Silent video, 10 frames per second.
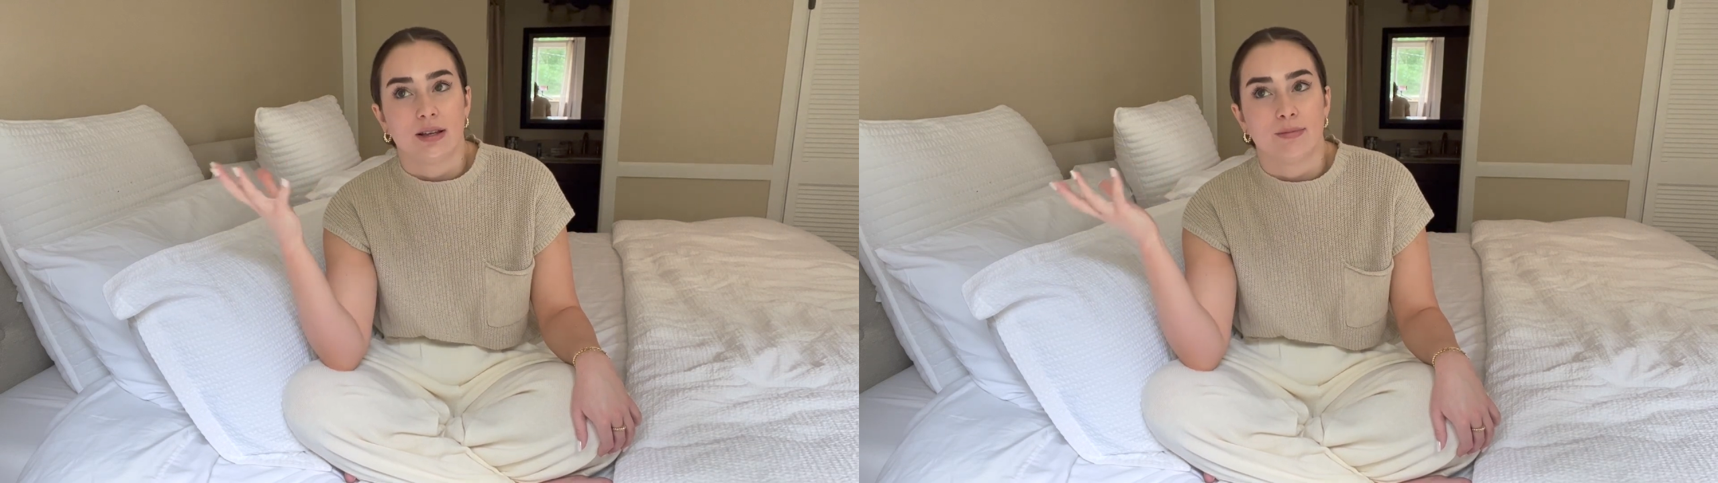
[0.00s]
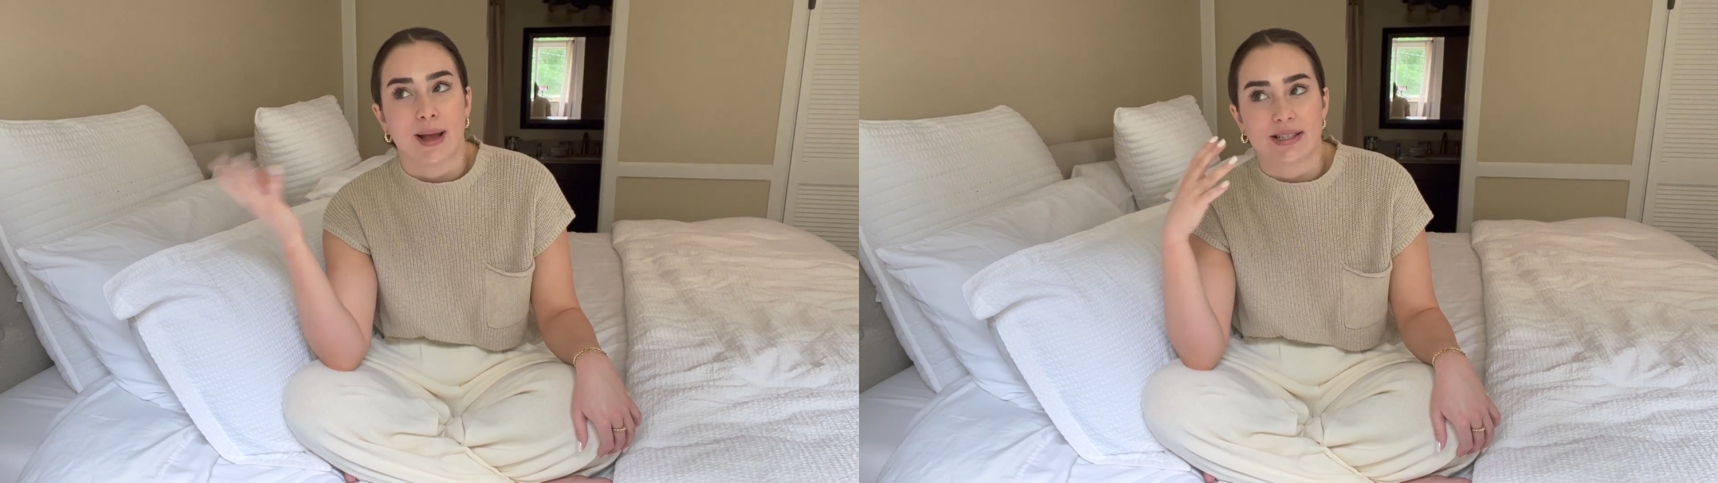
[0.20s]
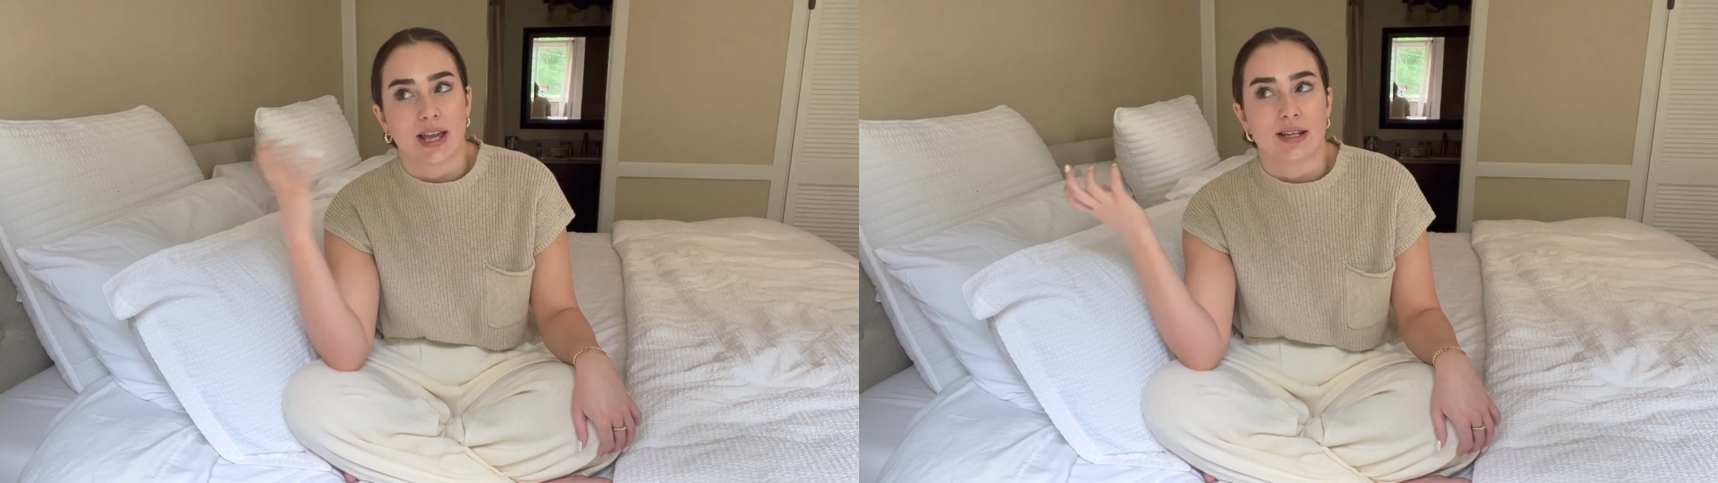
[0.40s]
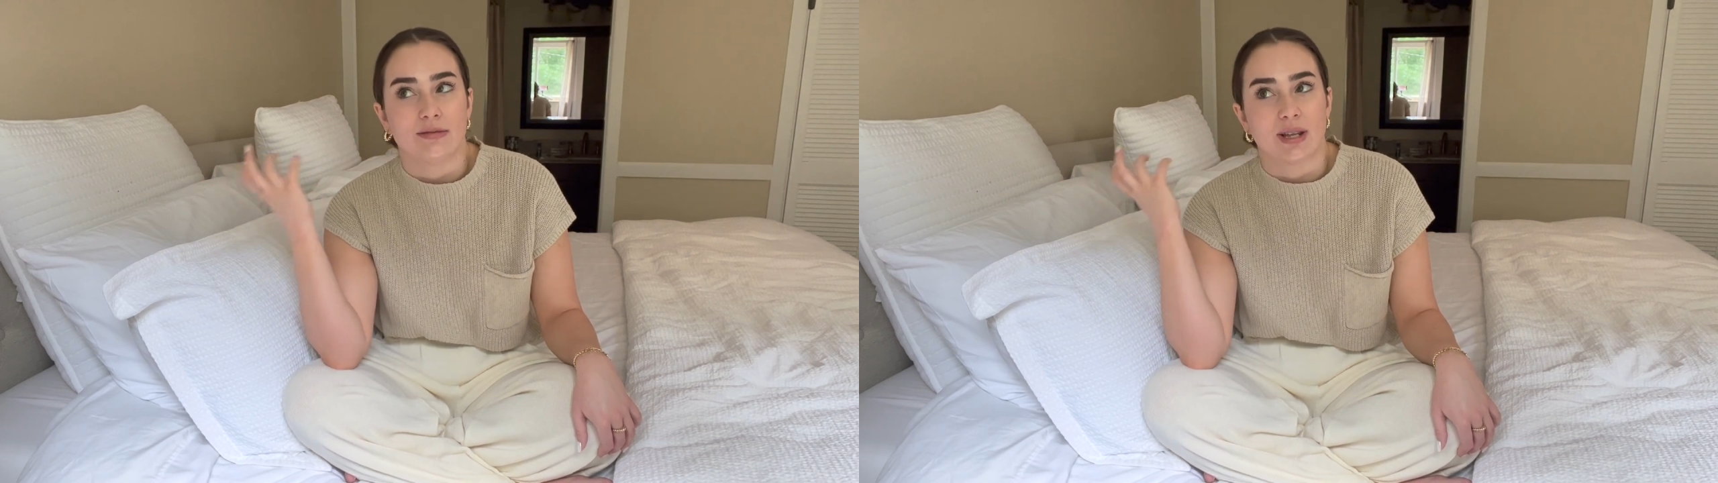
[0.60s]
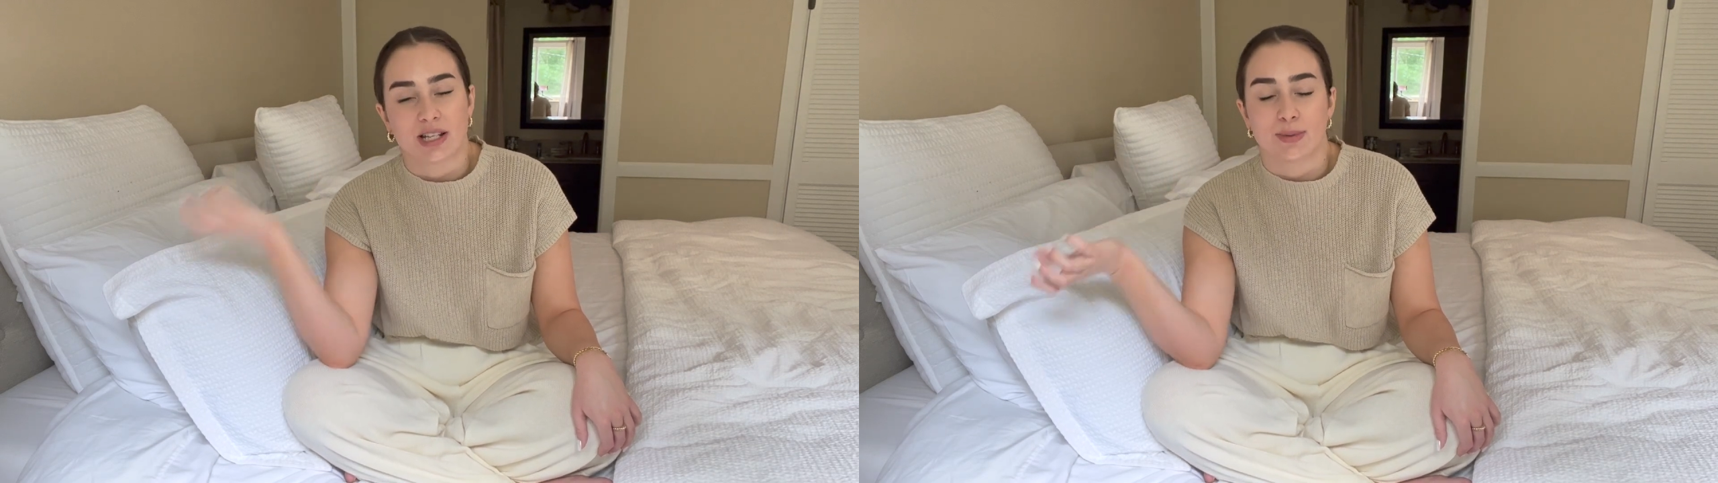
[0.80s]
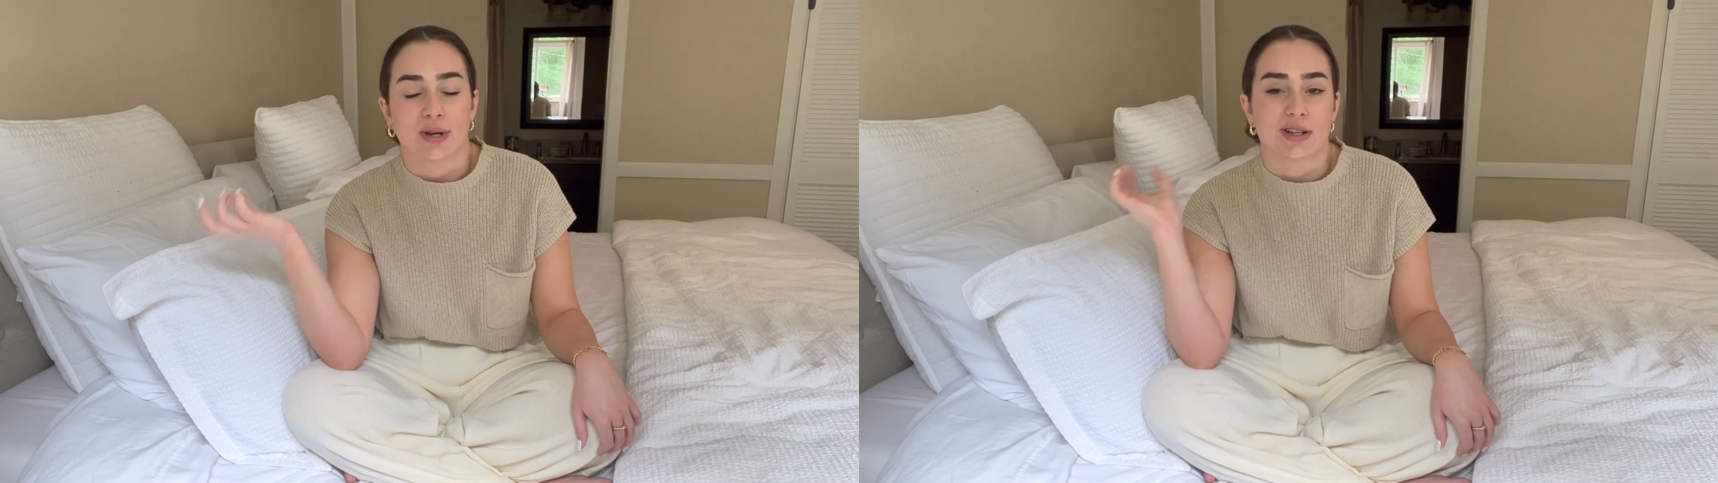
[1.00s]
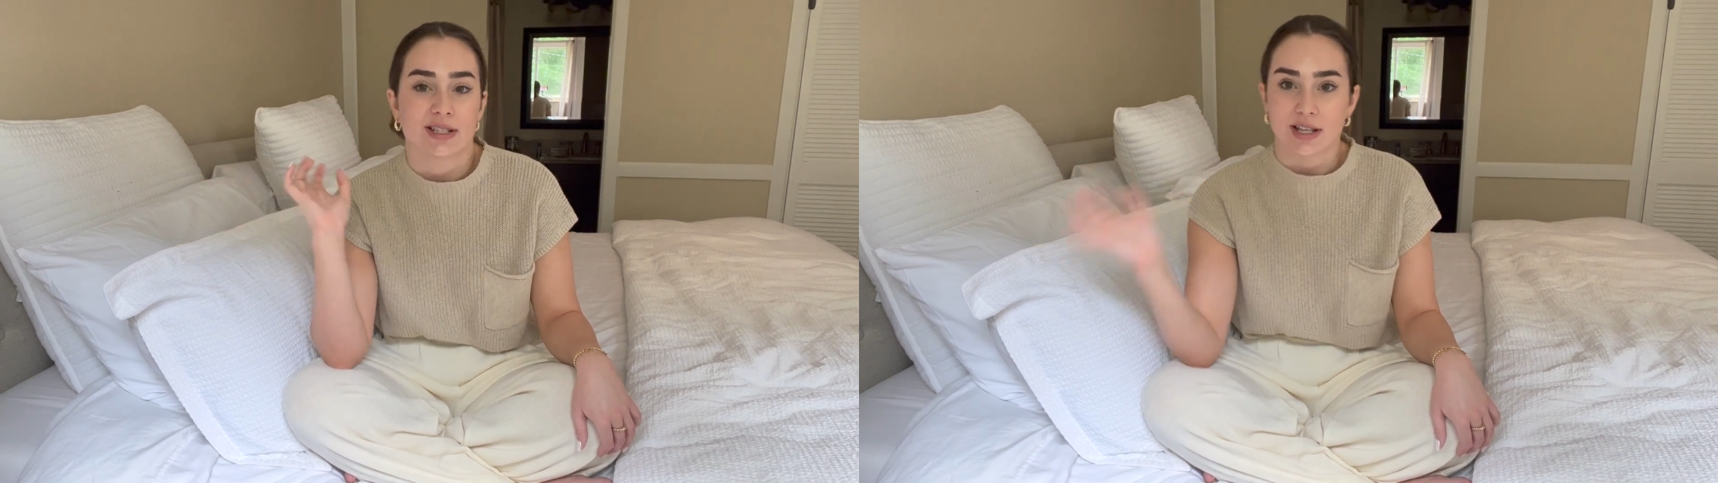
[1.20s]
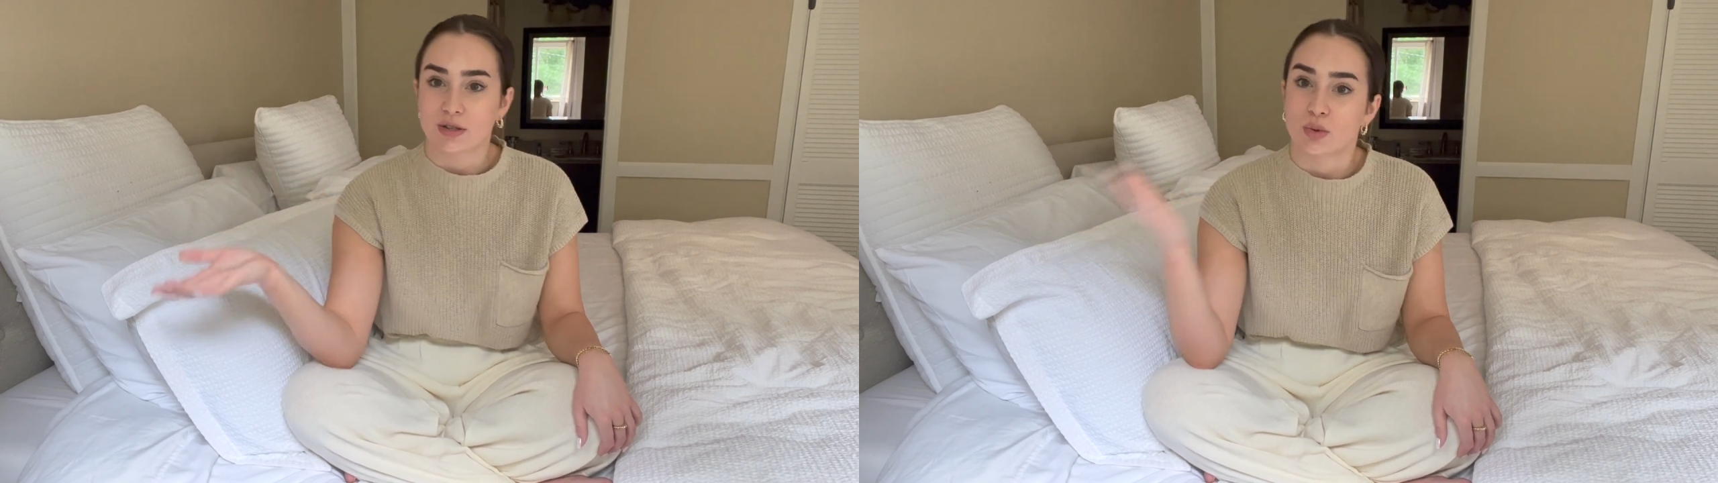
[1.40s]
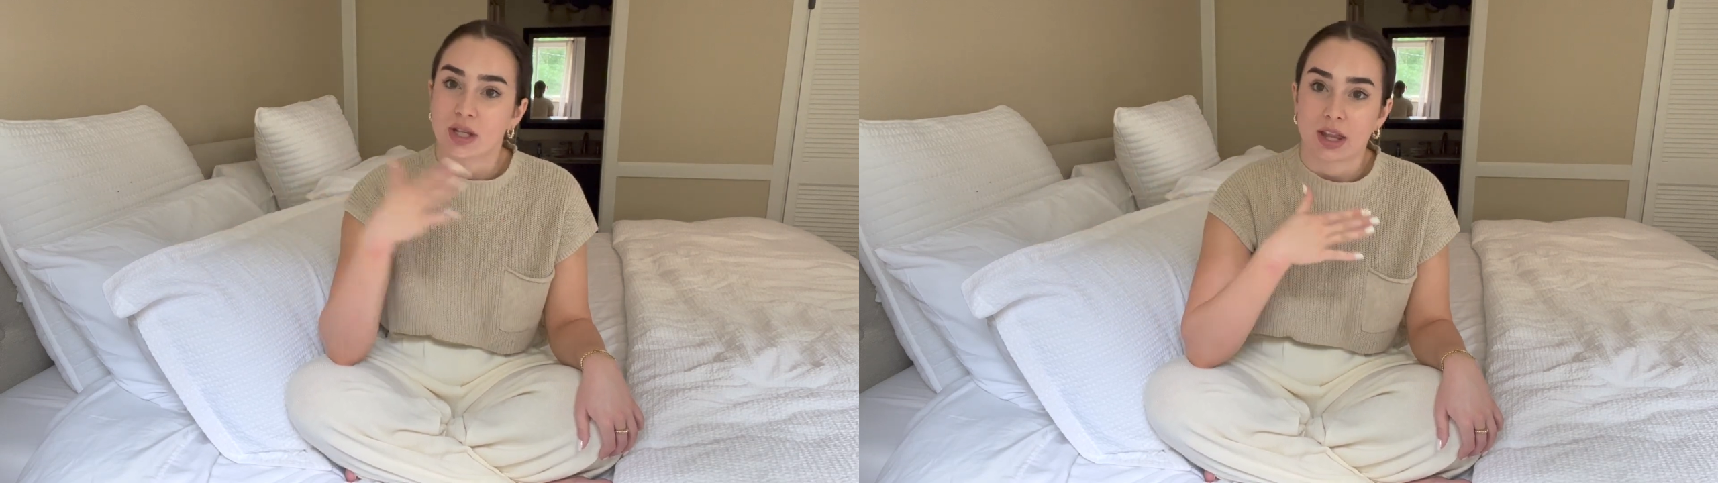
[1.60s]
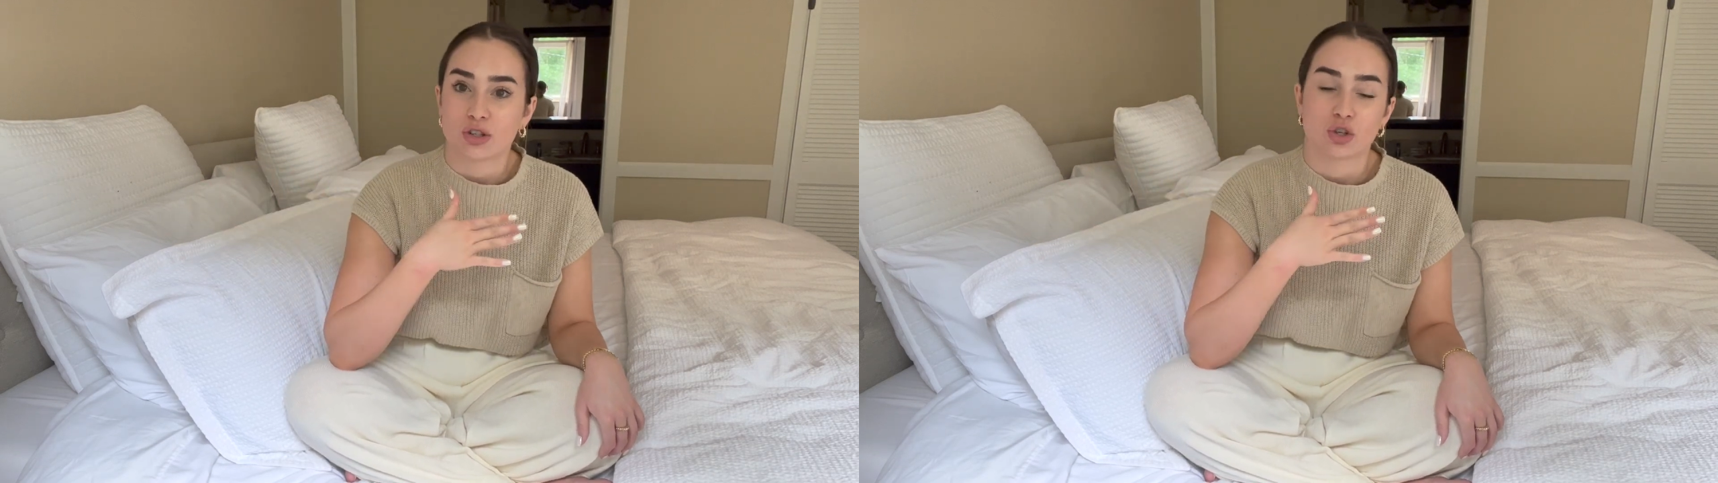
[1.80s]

bedside experience doesn't really like